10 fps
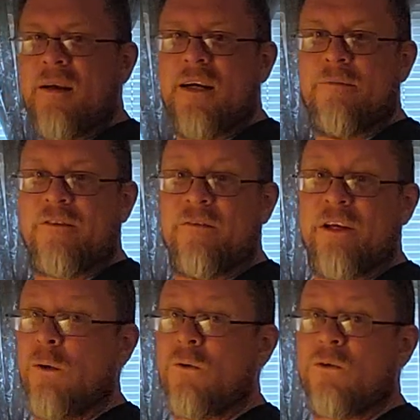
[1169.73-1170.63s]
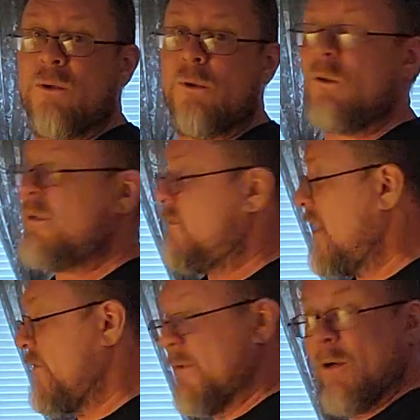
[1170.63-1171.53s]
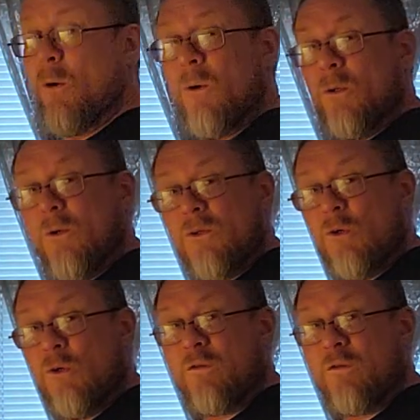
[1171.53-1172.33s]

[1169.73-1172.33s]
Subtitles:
I'm from the old school, not from the old school,